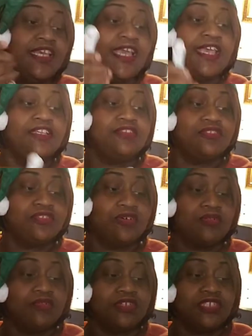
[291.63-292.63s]
and you
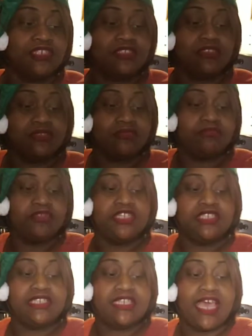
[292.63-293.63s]
don't want it to be
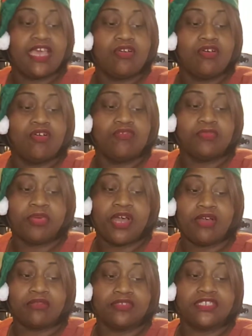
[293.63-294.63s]
that
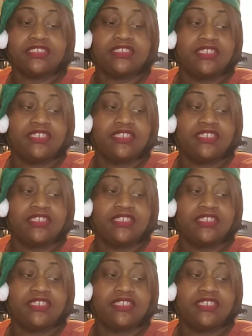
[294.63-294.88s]
overpowering.